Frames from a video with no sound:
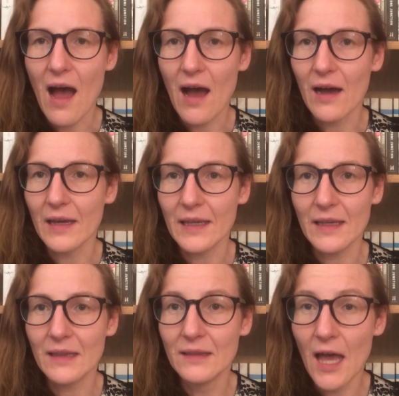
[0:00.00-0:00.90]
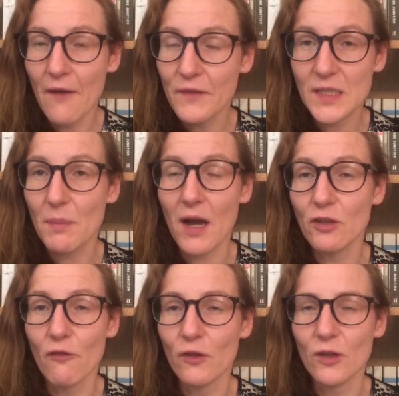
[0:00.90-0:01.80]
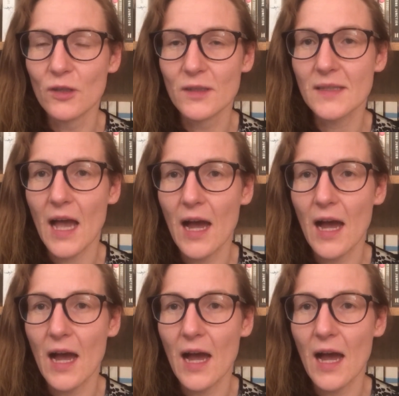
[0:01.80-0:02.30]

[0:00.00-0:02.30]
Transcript: I love spy novels.